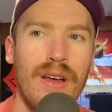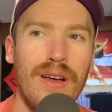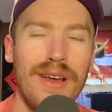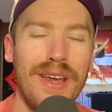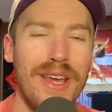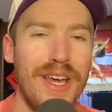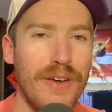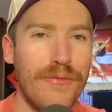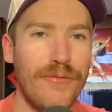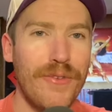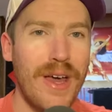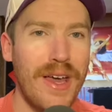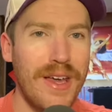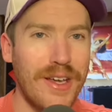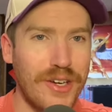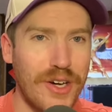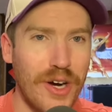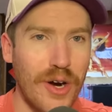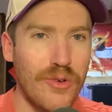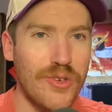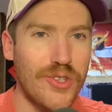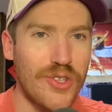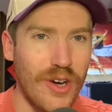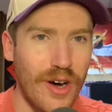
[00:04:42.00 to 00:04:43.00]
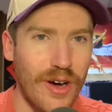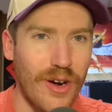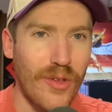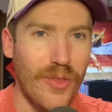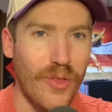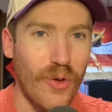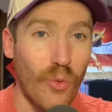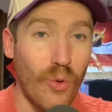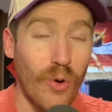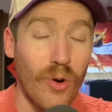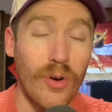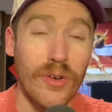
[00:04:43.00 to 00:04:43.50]
If a coach uttered
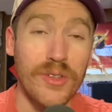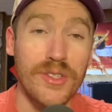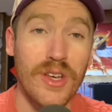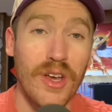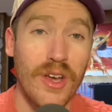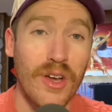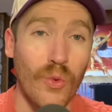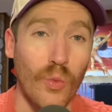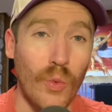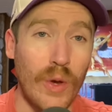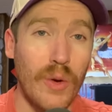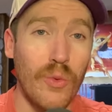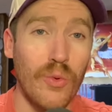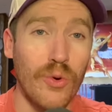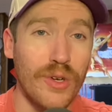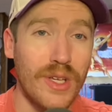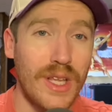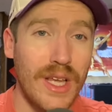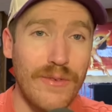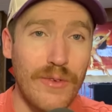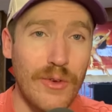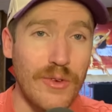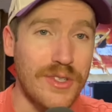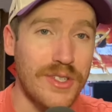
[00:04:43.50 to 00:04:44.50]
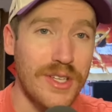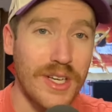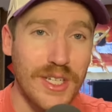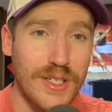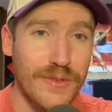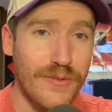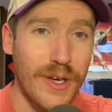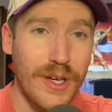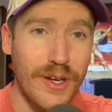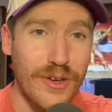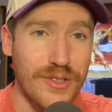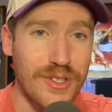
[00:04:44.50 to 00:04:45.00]
the words, we will give you six
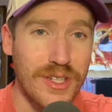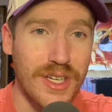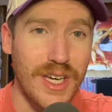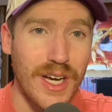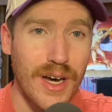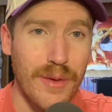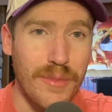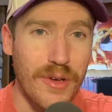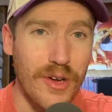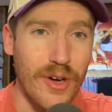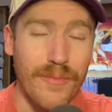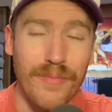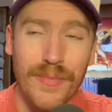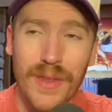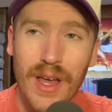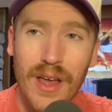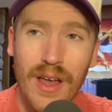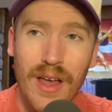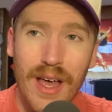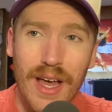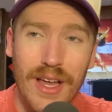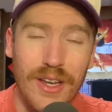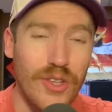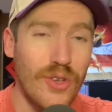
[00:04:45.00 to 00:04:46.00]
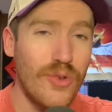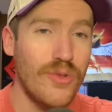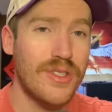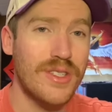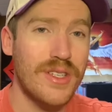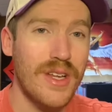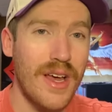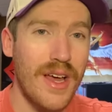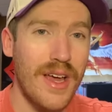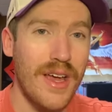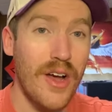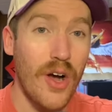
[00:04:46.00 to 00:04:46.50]
figures to come here, and you
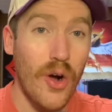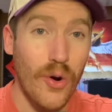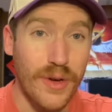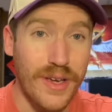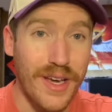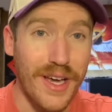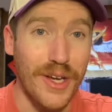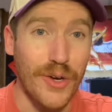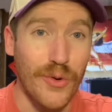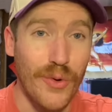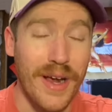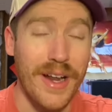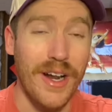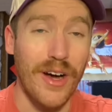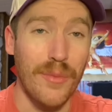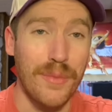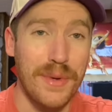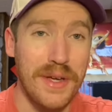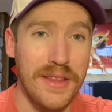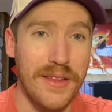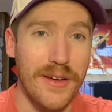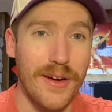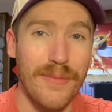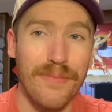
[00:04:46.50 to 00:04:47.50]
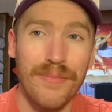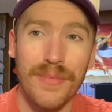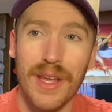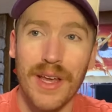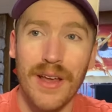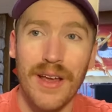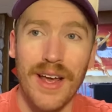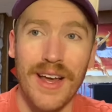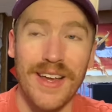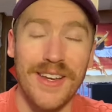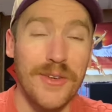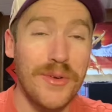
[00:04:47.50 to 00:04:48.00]
say, okay, great, I'll be there,
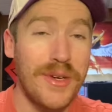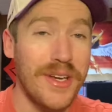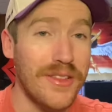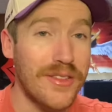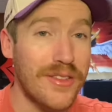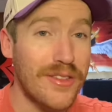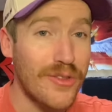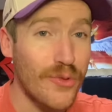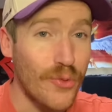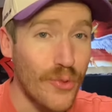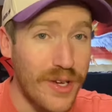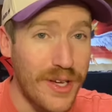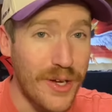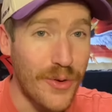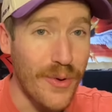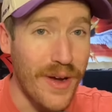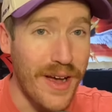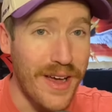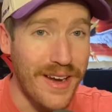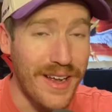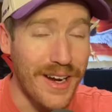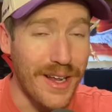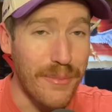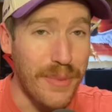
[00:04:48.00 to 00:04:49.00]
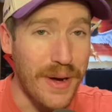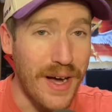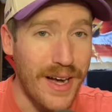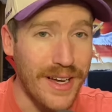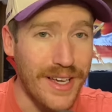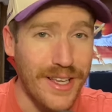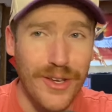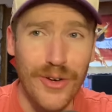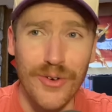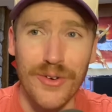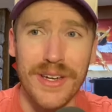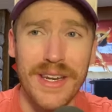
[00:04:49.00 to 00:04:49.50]
and you get $3,000 out of
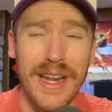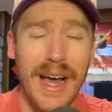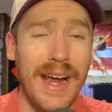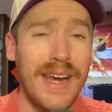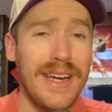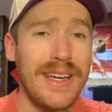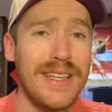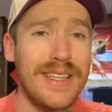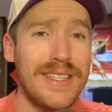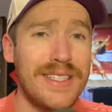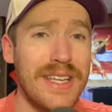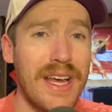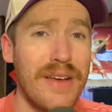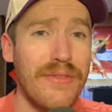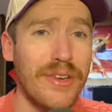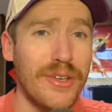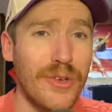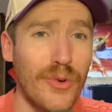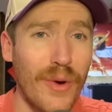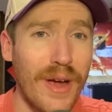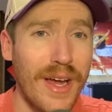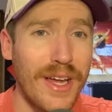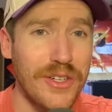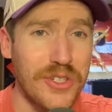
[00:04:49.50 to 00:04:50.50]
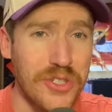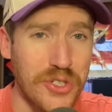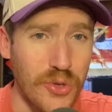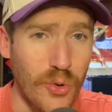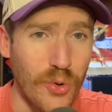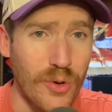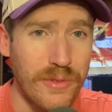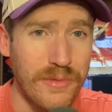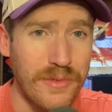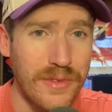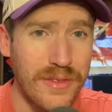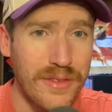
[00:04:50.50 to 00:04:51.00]
pocket, you're 97 grand
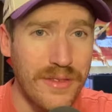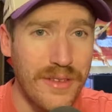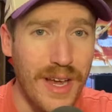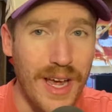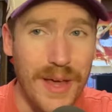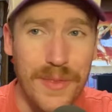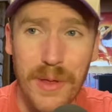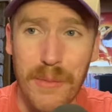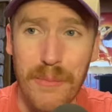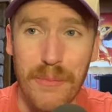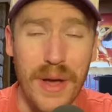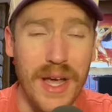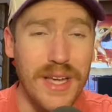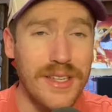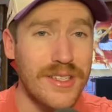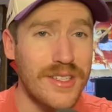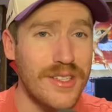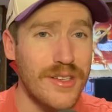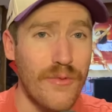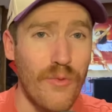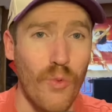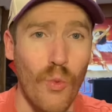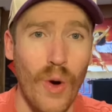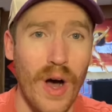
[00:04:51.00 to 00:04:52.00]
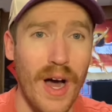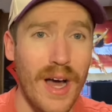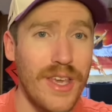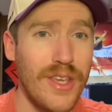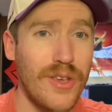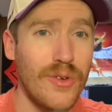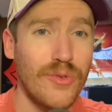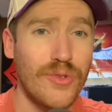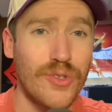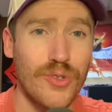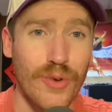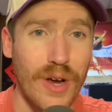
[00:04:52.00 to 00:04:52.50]
short, and the basis of why
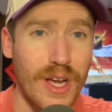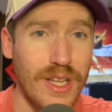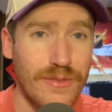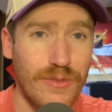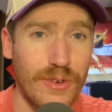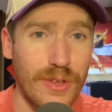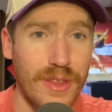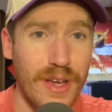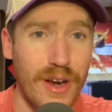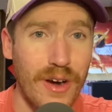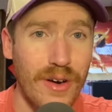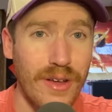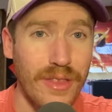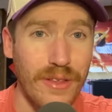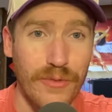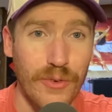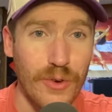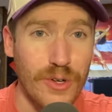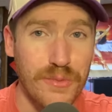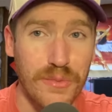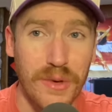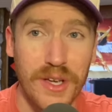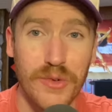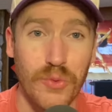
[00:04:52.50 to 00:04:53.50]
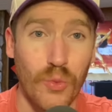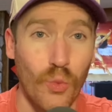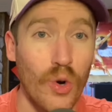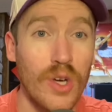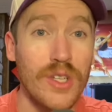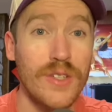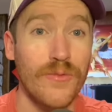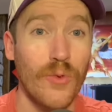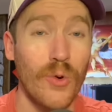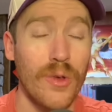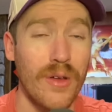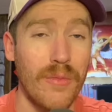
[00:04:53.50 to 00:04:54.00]
you transferred there in the first place was
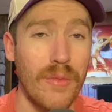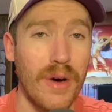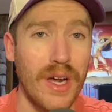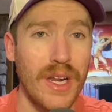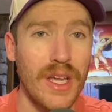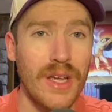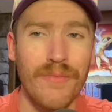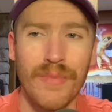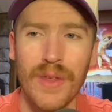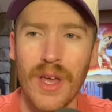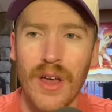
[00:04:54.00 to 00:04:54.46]
for the money,